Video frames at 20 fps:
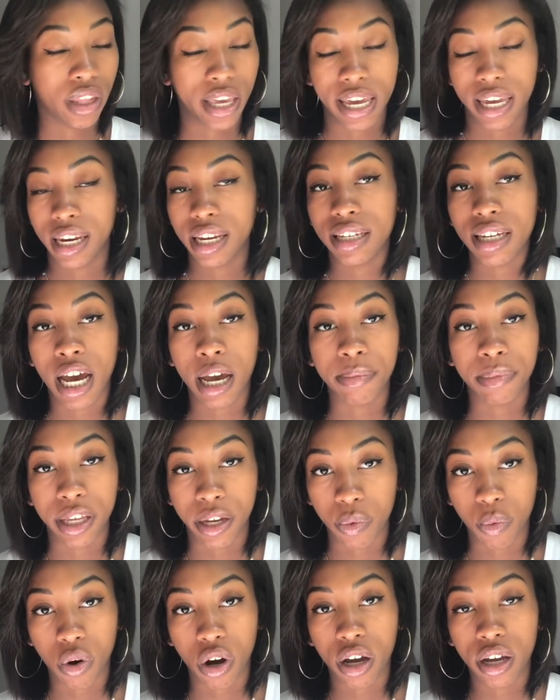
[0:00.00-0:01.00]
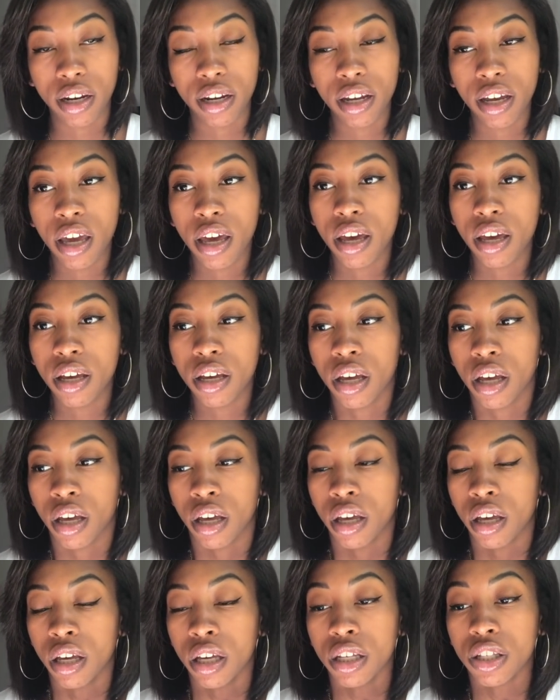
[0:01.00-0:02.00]
anytime they want.
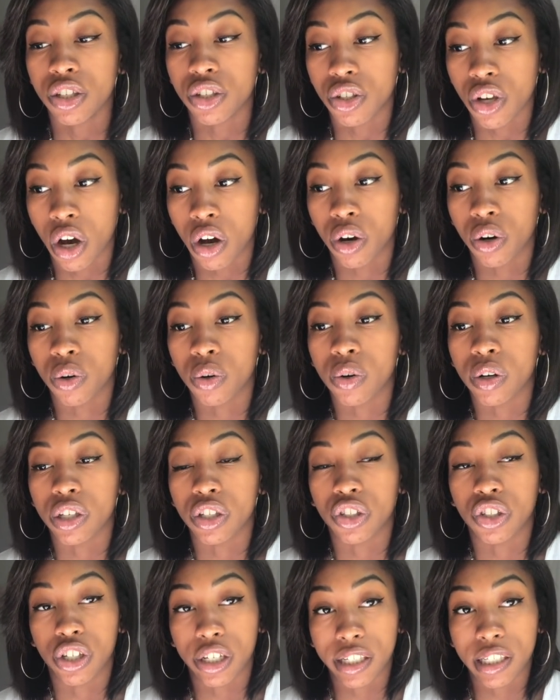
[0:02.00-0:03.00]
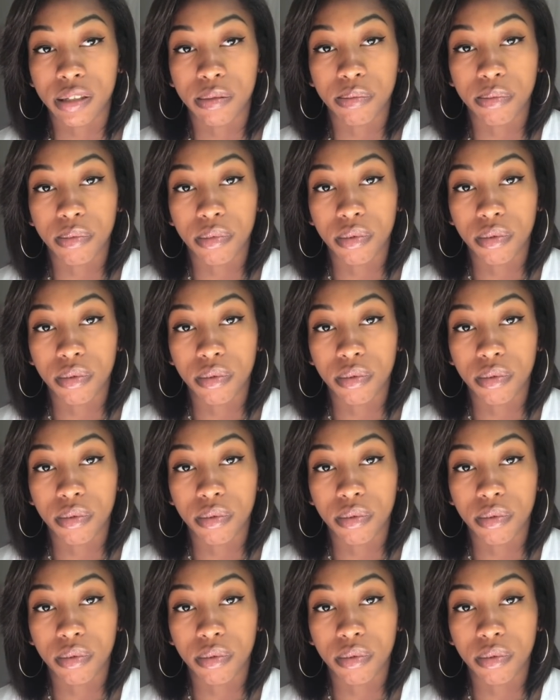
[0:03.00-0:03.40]
So just